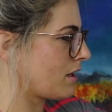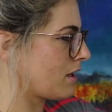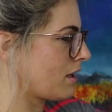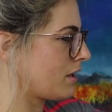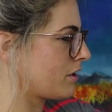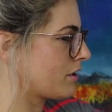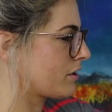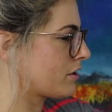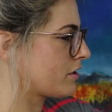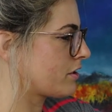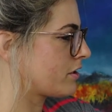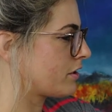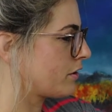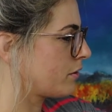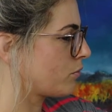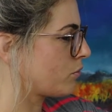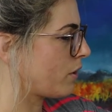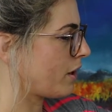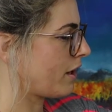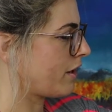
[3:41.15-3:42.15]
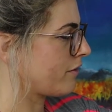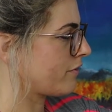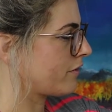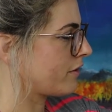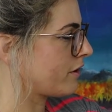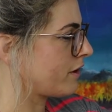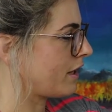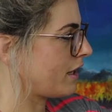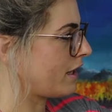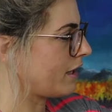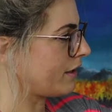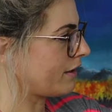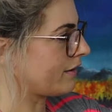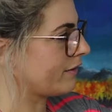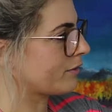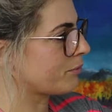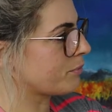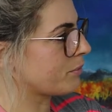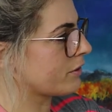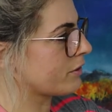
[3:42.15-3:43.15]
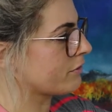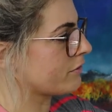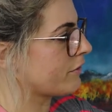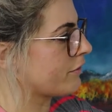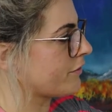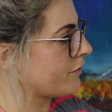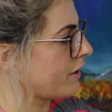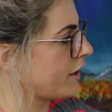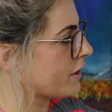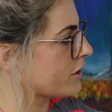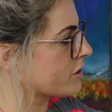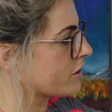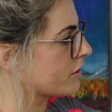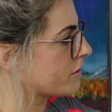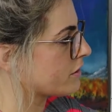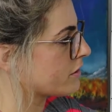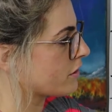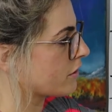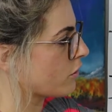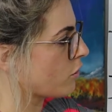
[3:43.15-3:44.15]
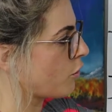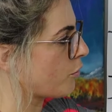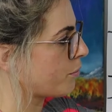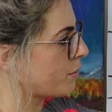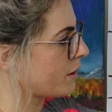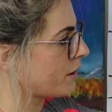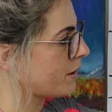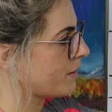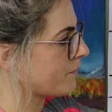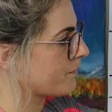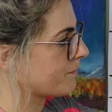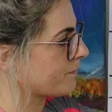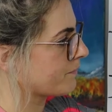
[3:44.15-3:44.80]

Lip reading: and just do whatever there is but the reflection, so copy it.